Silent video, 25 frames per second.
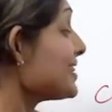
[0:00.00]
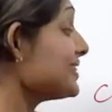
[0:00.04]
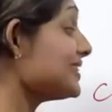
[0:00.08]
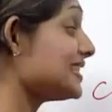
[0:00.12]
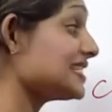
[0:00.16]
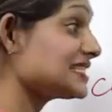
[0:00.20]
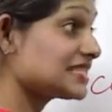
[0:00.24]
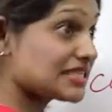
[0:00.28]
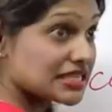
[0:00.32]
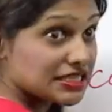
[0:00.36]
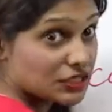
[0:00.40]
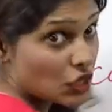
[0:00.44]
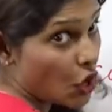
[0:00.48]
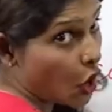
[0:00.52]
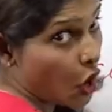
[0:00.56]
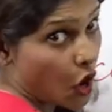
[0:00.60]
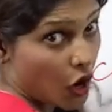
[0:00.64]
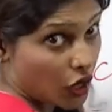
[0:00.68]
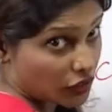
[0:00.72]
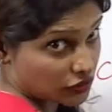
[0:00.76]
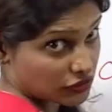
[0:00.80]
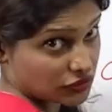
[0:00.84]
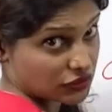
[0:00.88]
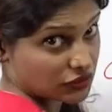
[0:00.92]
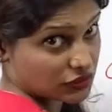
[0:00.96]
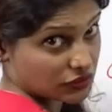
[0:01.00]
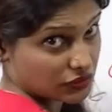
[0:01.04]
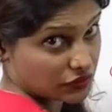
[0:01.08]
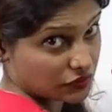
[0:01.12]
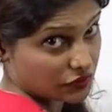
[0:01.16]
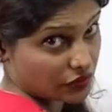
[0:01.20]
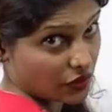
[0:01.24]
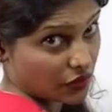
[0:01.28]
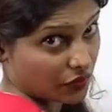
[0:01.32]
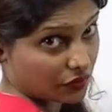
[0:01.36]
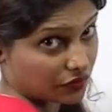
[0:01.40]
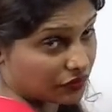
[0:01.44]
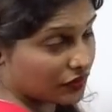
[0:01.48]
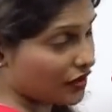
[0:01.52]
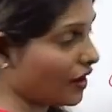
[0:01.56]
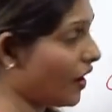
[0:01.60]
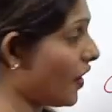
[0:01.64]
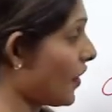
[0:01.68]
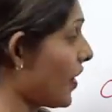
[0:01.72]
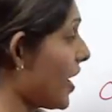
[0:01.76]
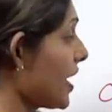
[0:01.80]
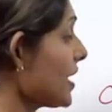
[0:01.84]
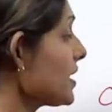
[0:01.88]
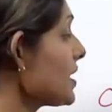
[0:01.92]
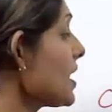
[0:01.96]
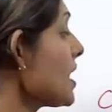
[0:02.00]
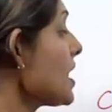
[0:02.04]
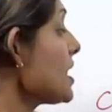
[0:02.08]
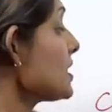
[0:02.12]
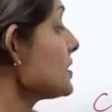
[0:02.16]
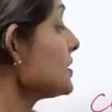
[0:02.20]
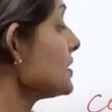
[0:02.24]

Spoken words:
This is hot though, alright.